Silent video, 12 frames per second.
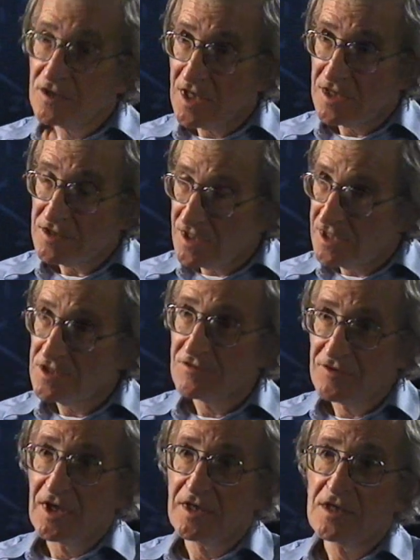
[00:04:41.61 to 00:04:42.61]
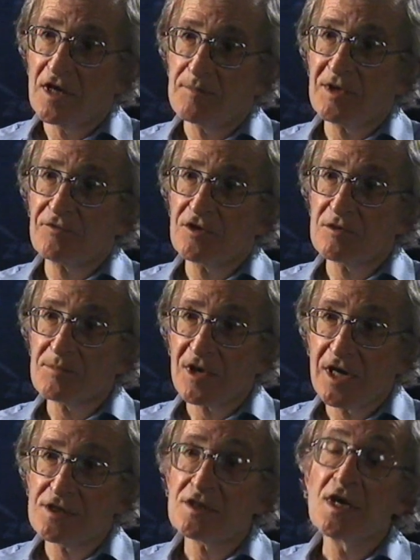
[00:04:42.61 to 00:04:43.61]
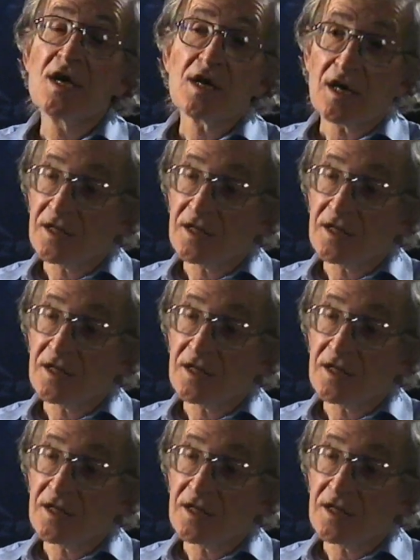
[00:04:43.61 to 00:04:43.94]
So yes, that's a fine topic for the press.